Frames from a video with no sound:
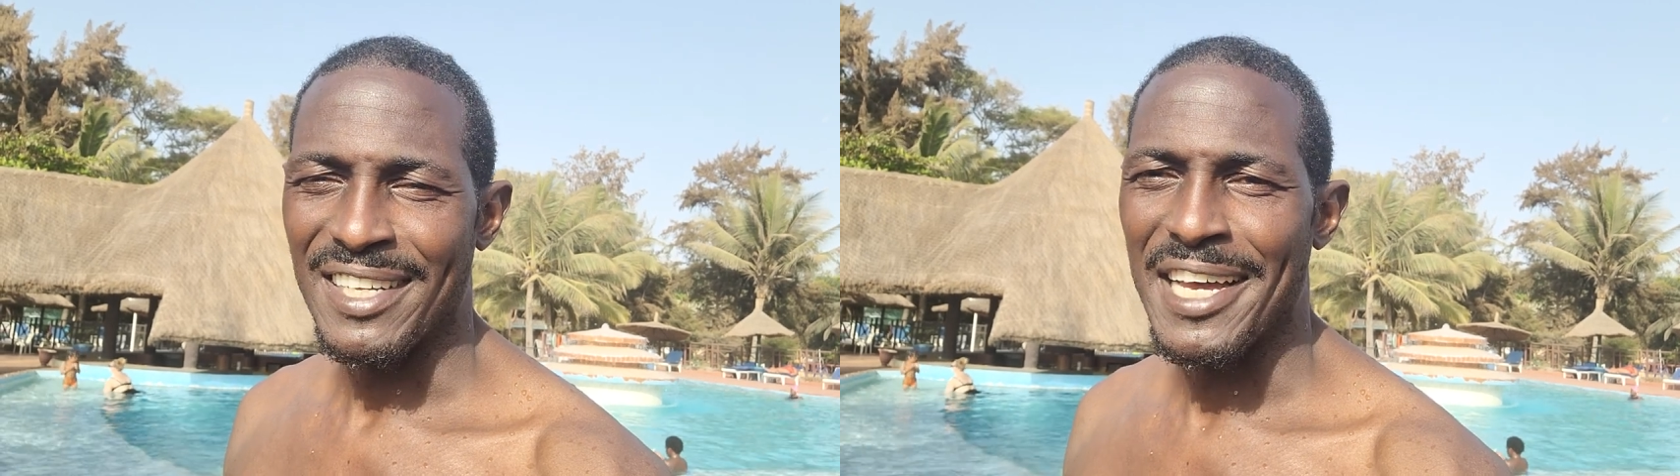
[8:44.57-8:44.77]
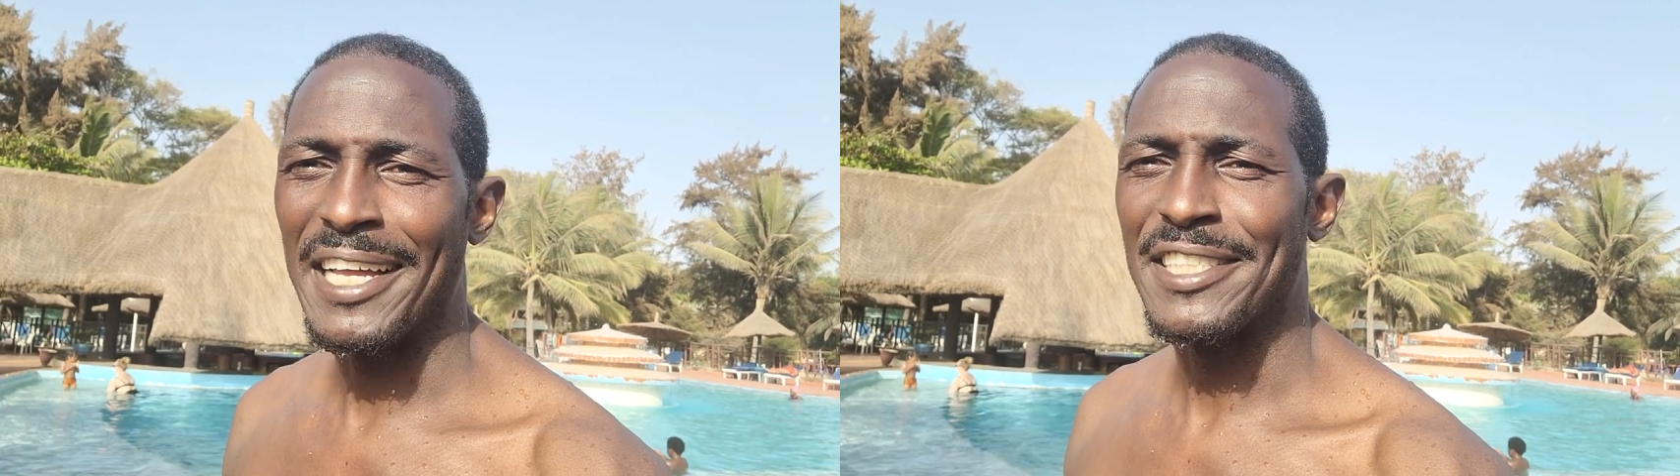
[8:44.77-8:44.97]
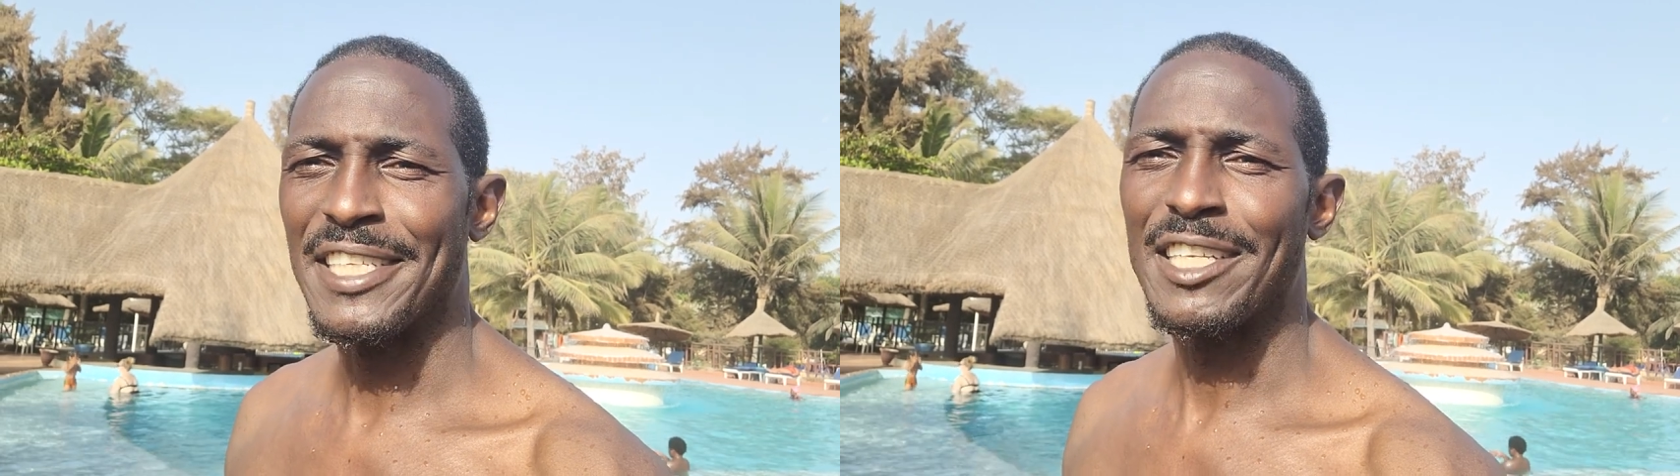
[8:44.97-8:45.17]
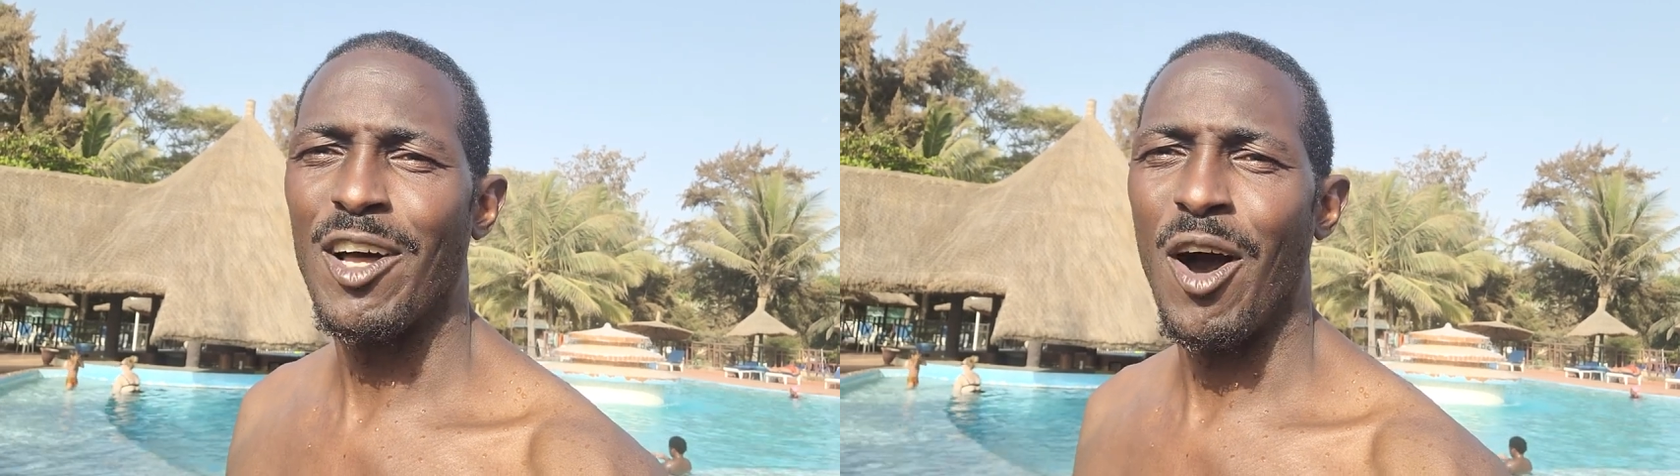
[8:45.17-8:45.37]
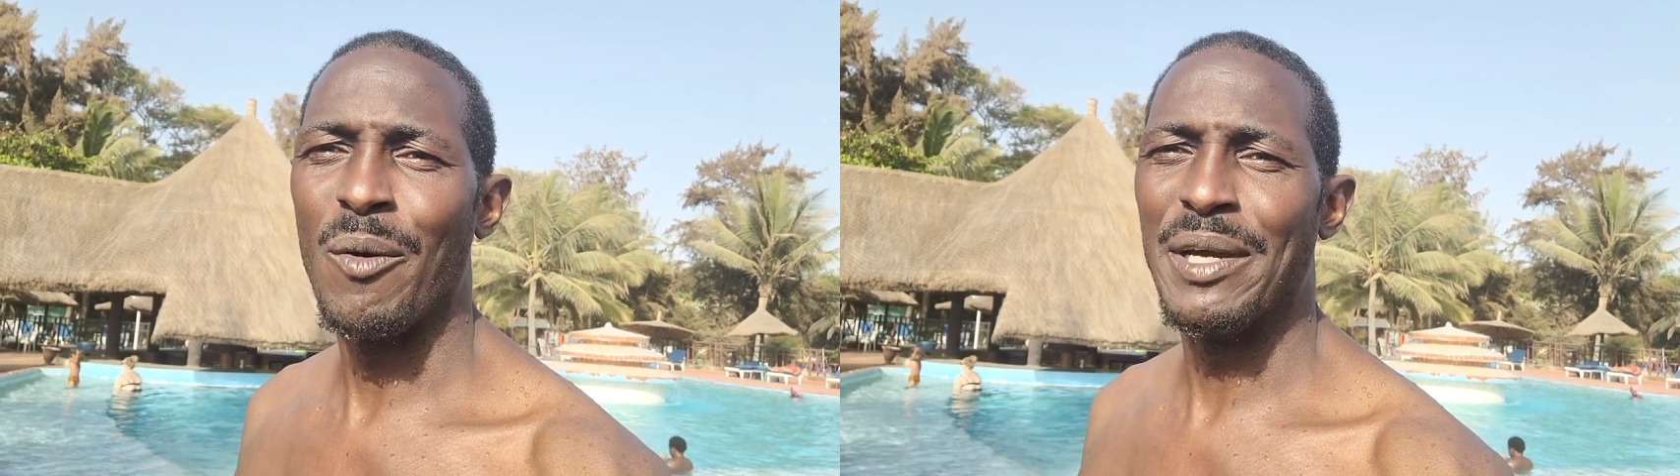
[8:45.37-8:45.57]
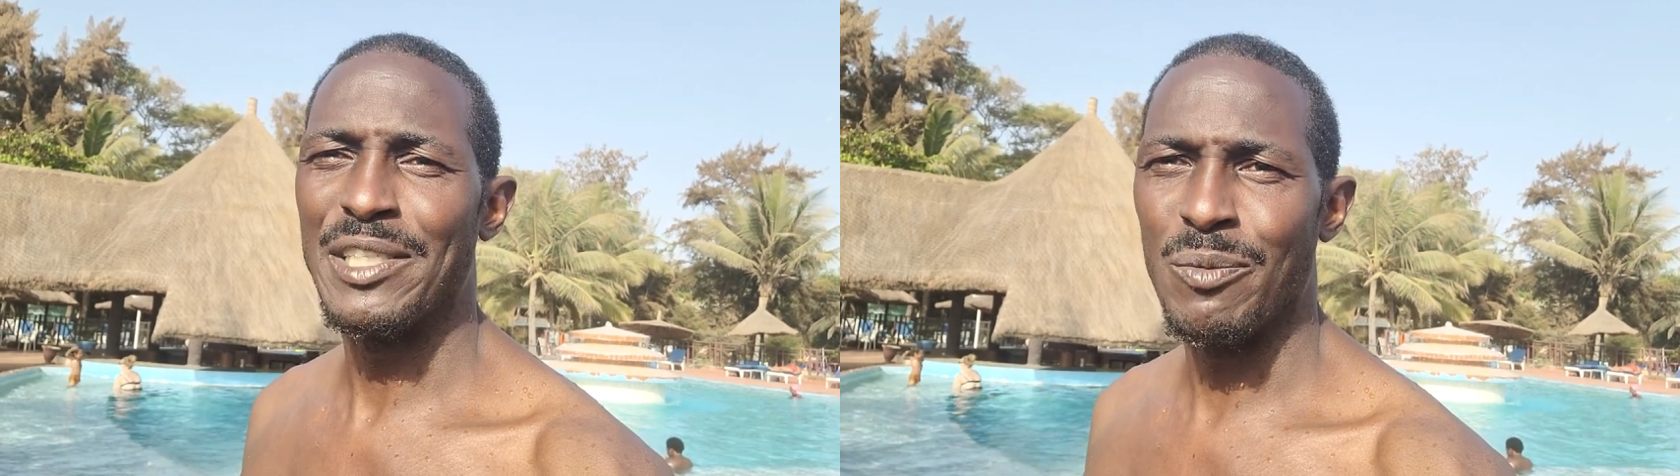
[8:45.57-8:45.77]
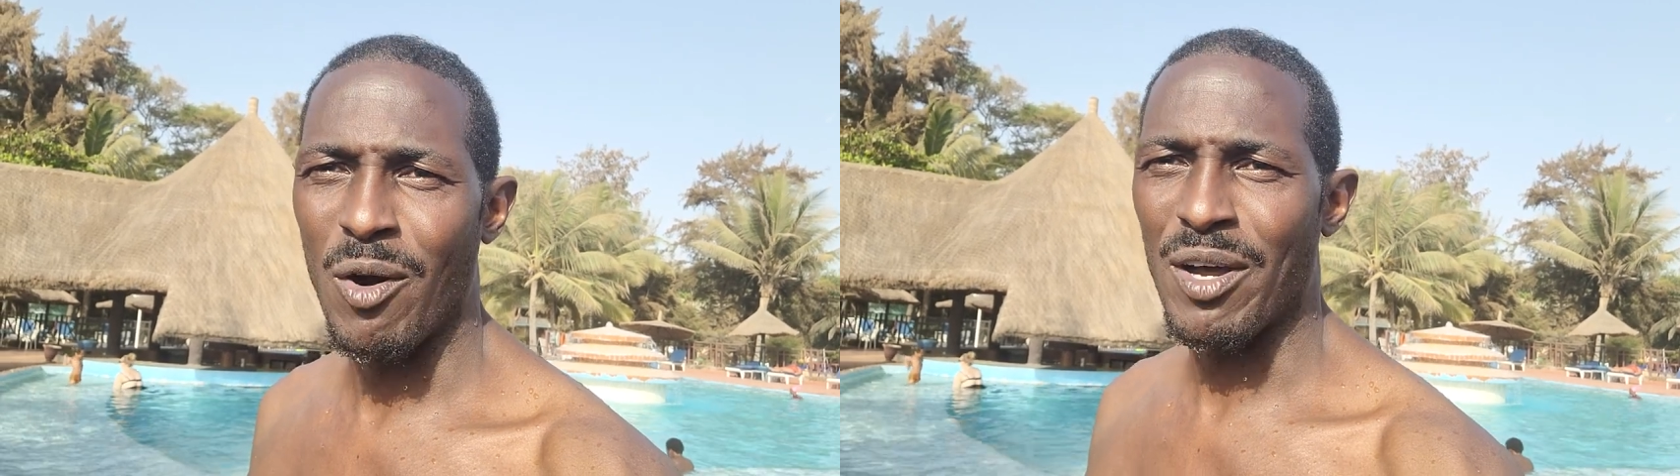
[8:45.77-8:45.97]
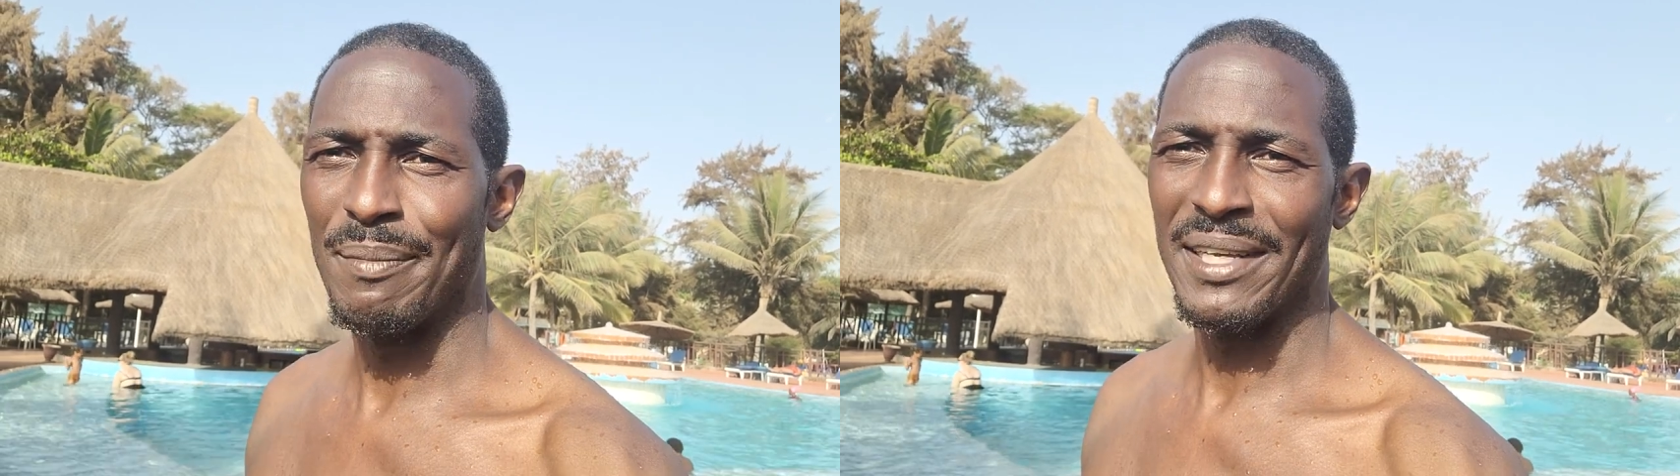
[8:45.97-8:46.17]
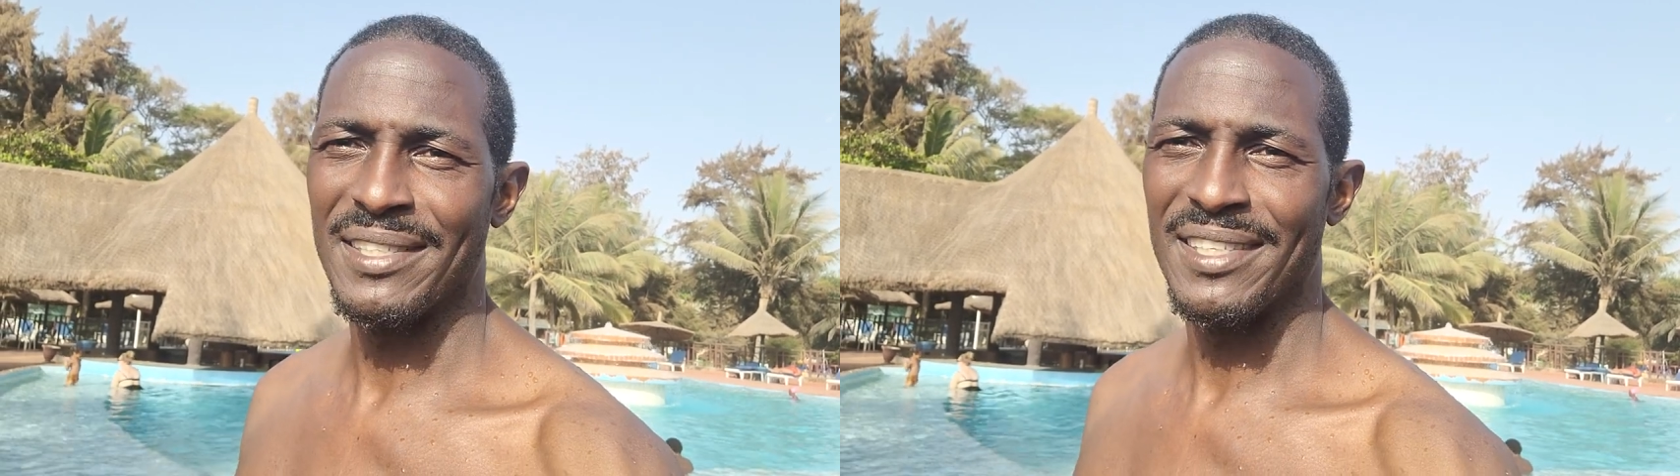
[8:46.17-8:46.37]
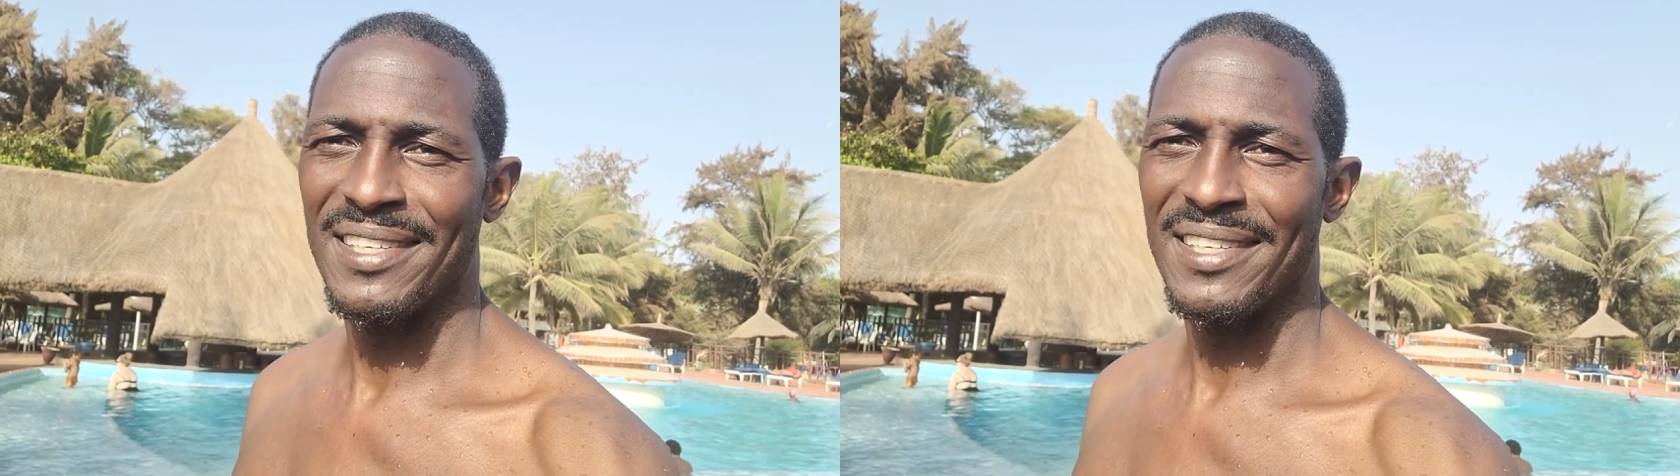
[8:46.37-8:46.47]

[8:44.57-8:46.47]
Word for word: continent always welcomes us.